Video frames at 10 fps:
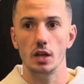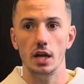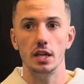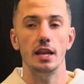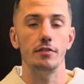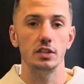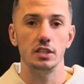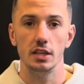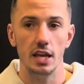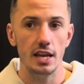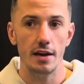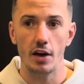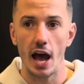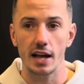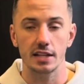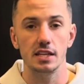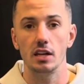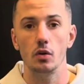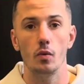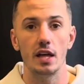And he never acted
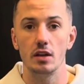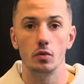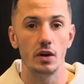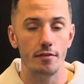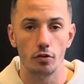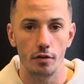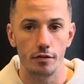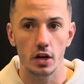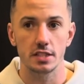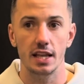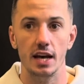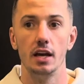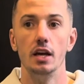in a way that would ever reverse that.